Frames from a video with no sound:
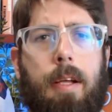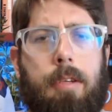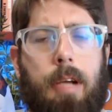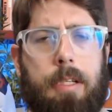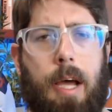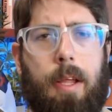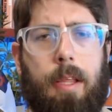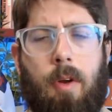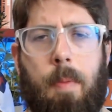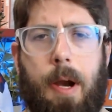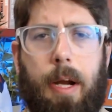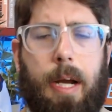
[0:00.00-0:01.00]
Check us out at
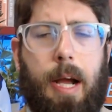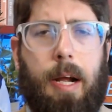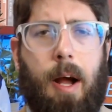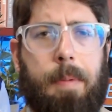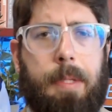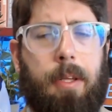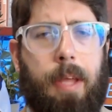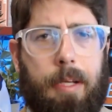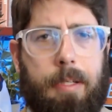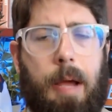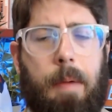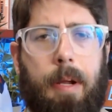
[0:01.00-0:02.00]
thenewamerican.com. Until
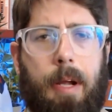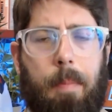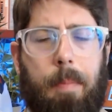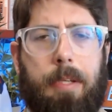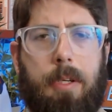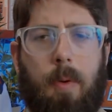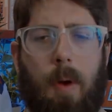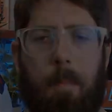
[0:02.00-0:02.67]
next time, God bless you all.